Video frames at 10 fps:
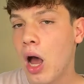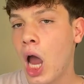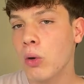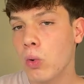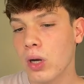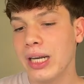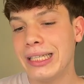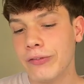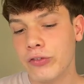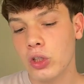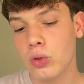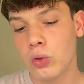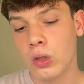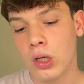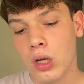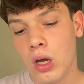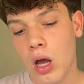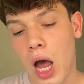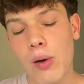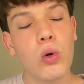I will leave you
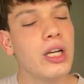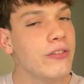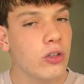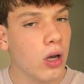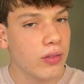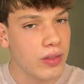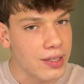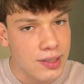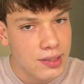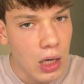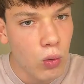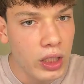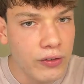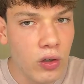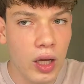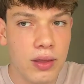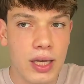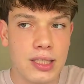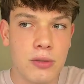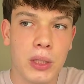like this. I will leave you like
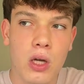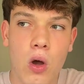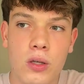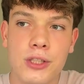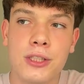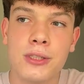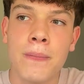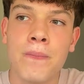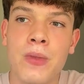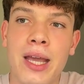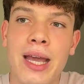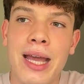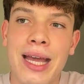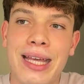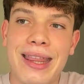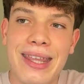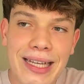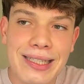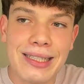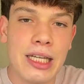this because
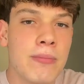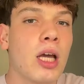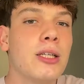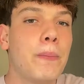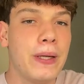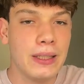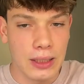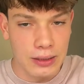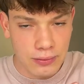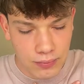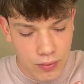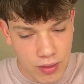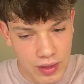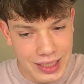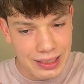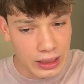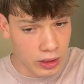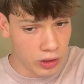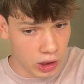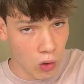this, in my opinion, this
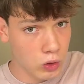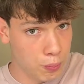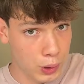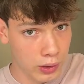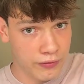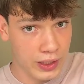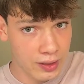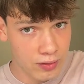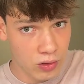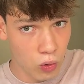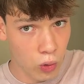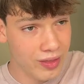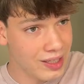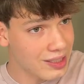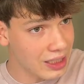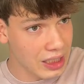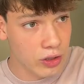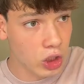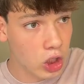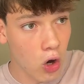either goes perfect or this
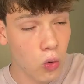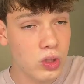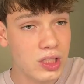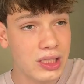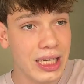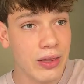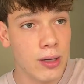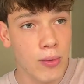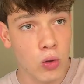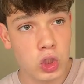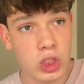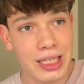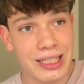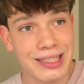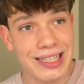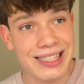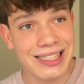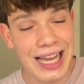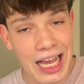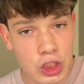either goes in the most
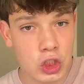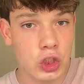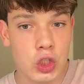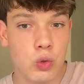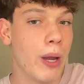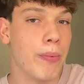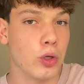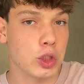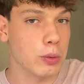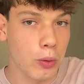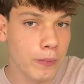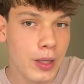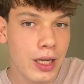disastrous way possible.